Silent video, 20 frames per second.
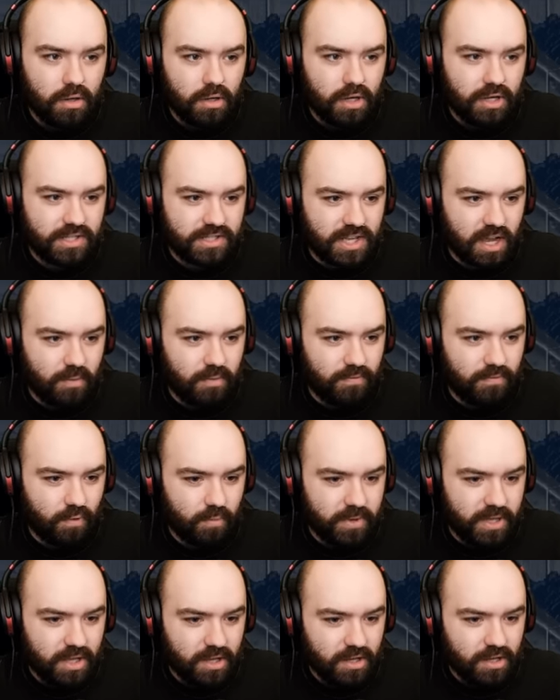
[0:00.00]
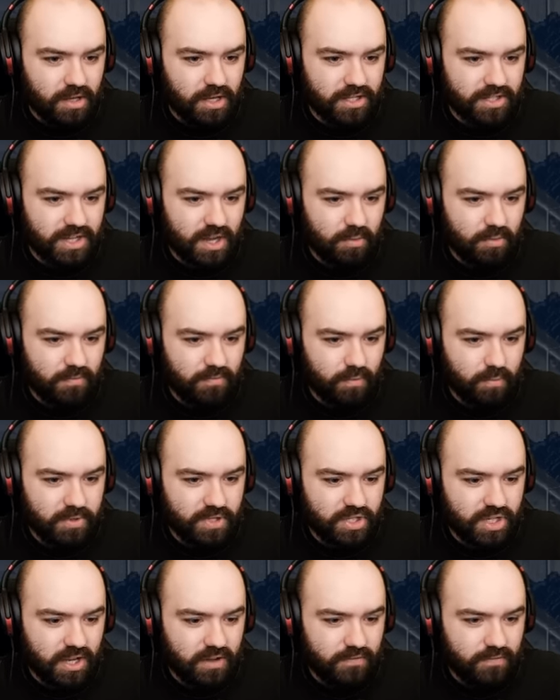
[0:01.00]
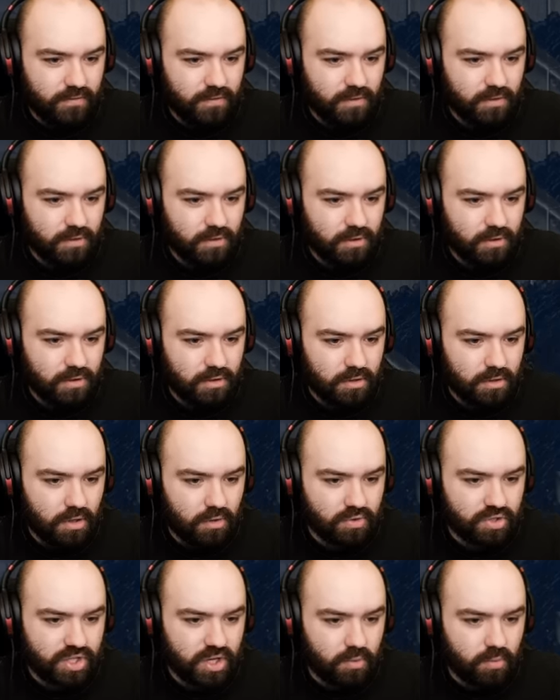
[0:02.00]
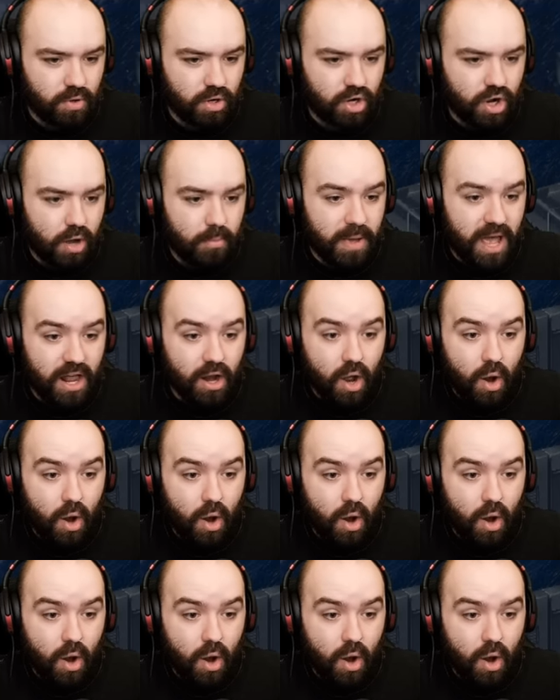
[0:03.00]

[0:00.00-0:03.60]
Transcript: He's coming for me. He's coming for me, Chief. Oh shit, we're in combat.